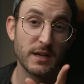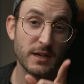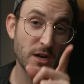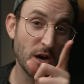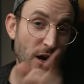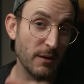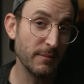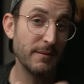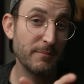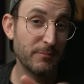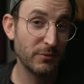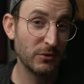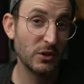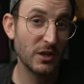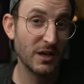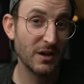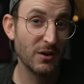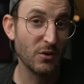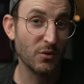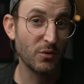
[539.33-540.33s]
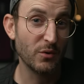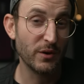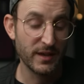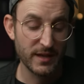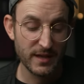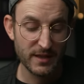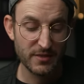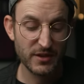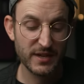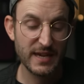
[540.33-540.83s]
Comment below
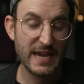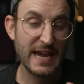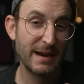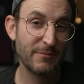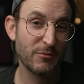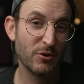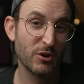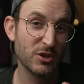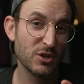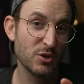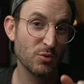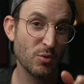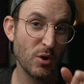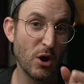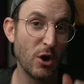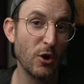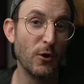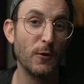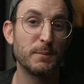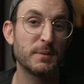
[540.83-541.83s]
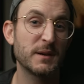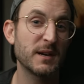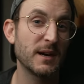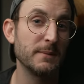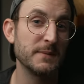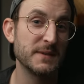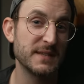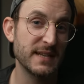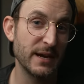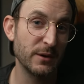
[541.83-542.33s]
the camera you hope
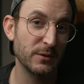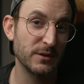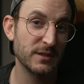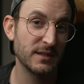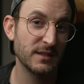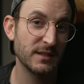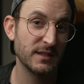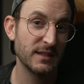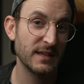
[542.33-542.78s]
comes out